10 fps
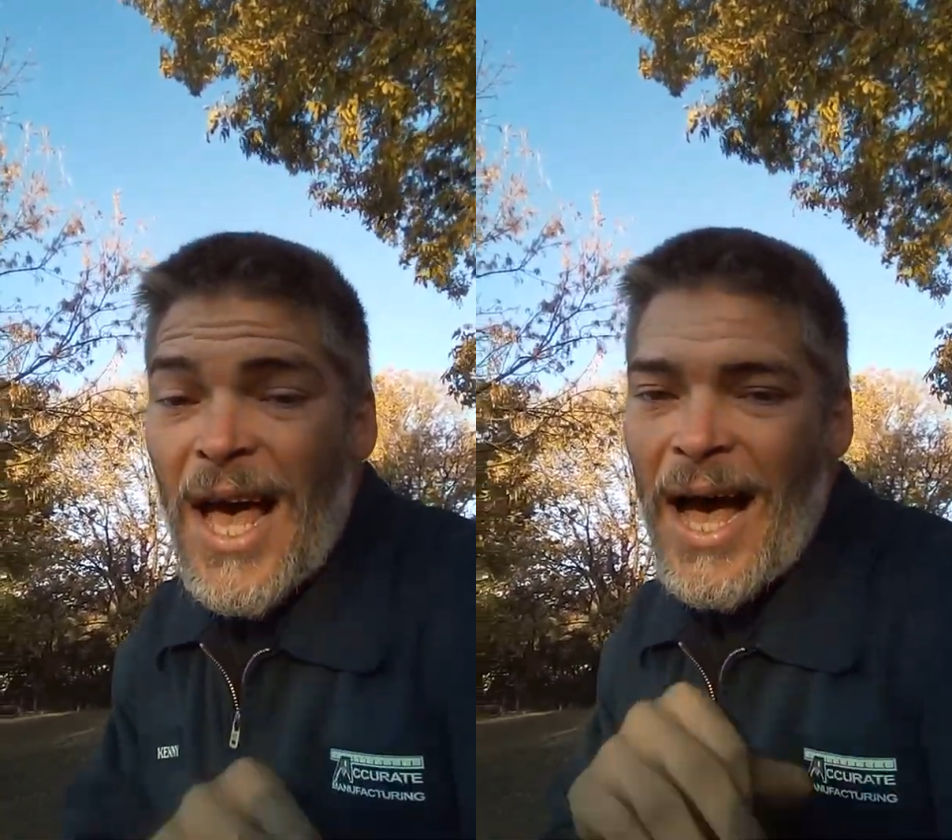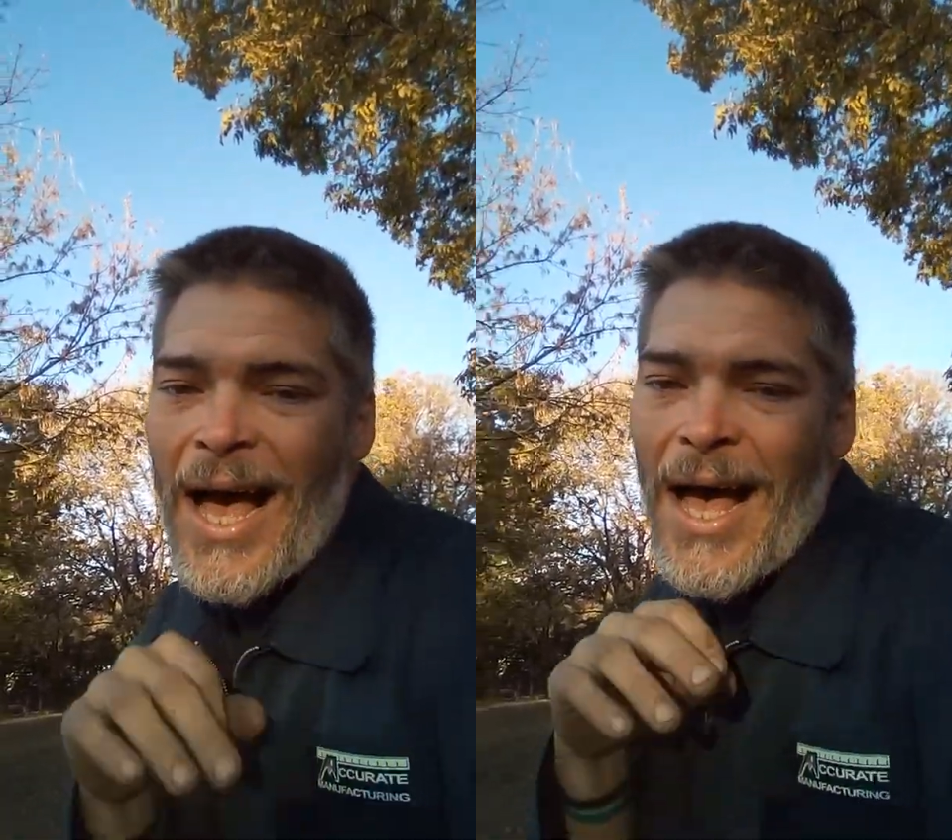
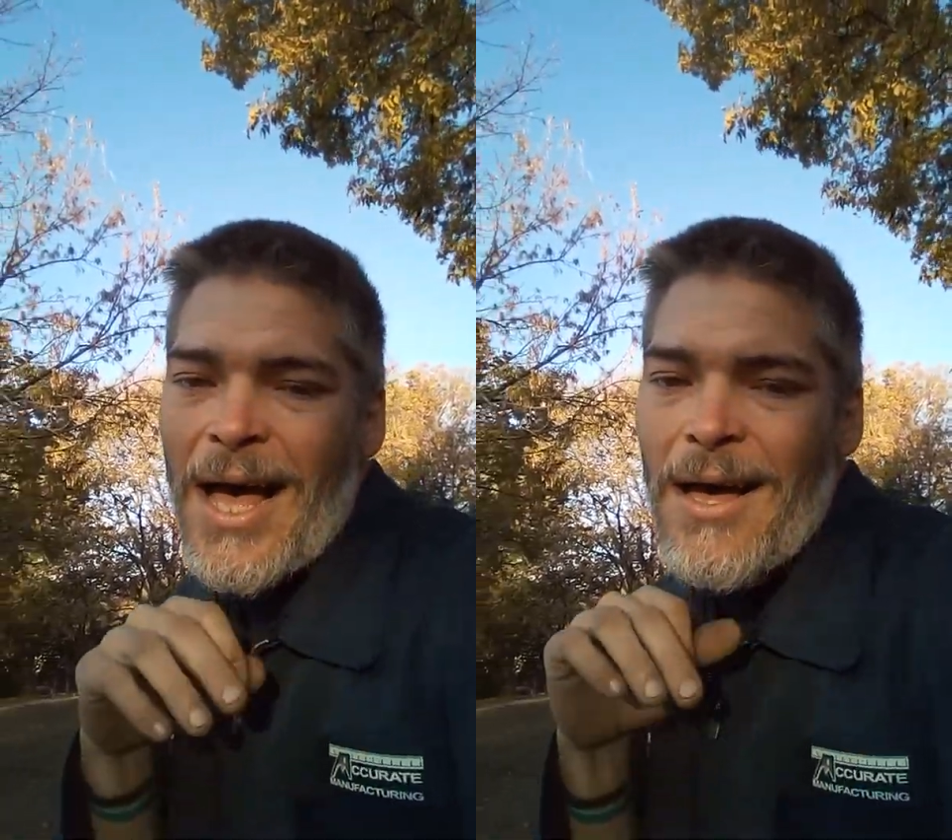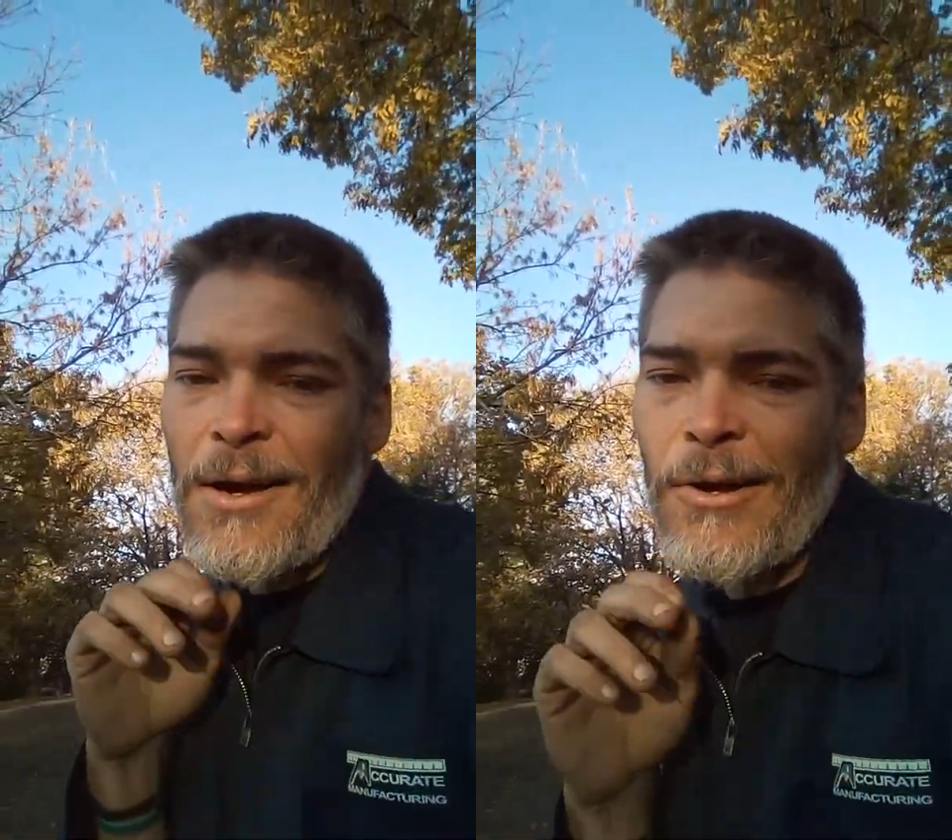
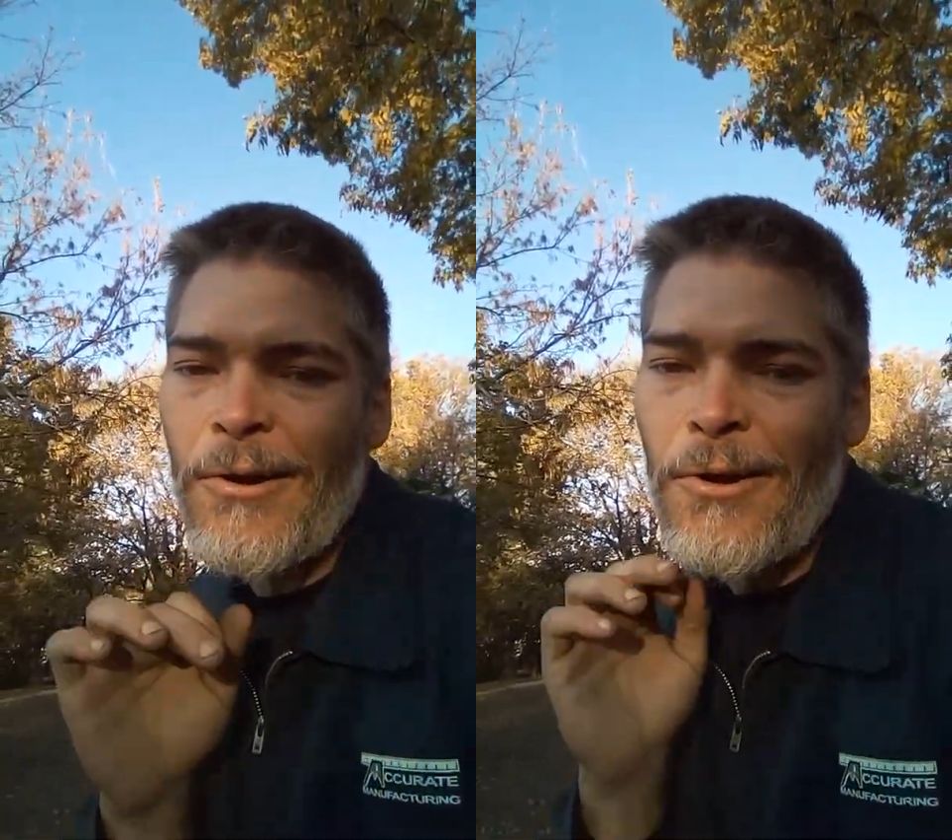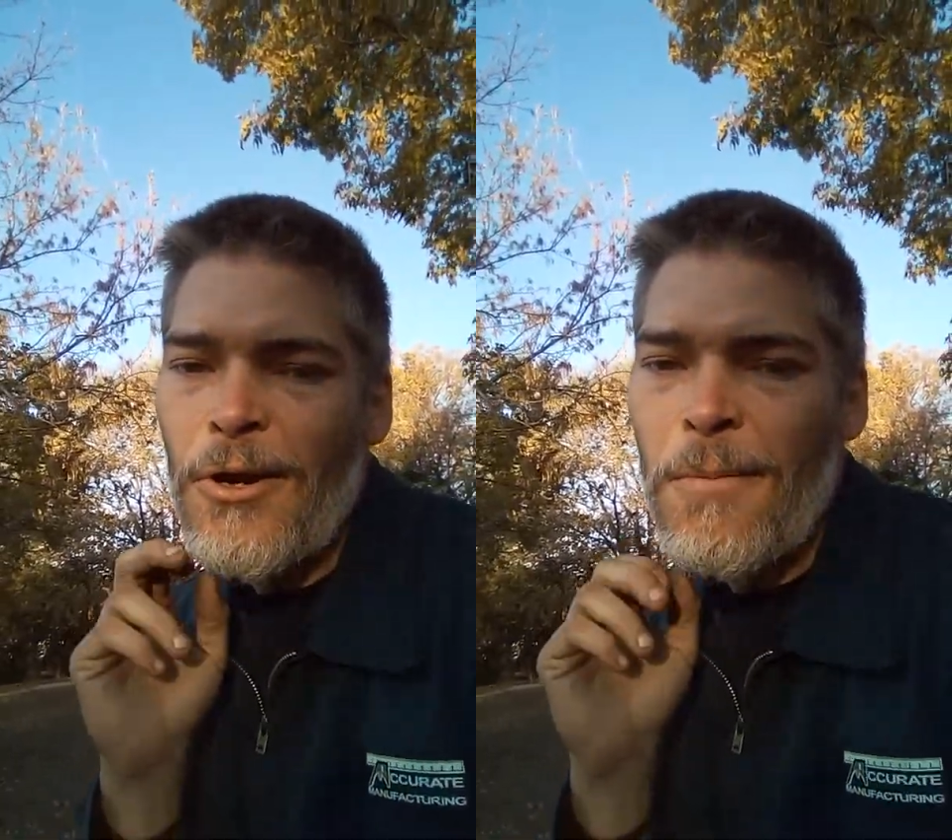I heard